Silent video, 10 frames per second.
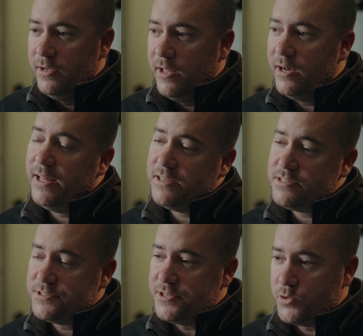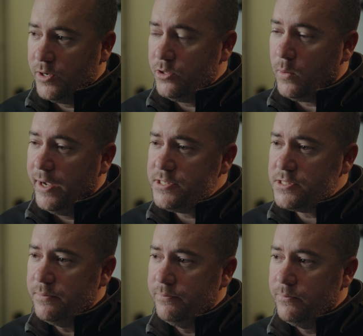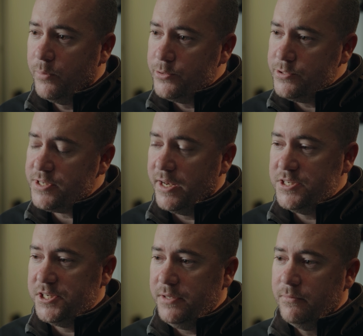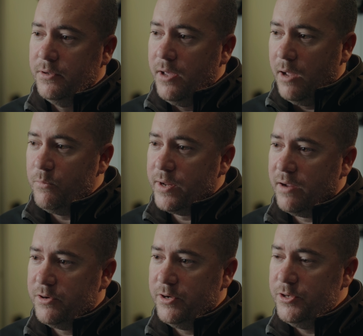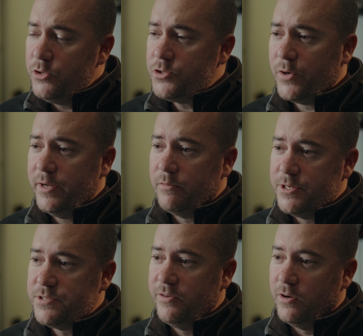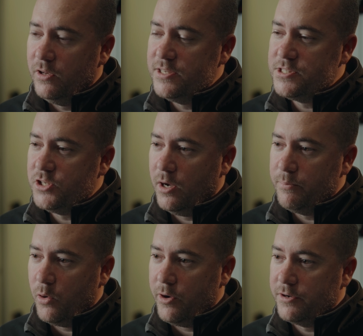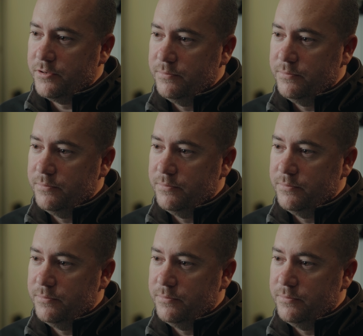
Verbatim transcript: It allows us to treat the waste, produce energy, and recover a nutrient-rich fertiliser type product.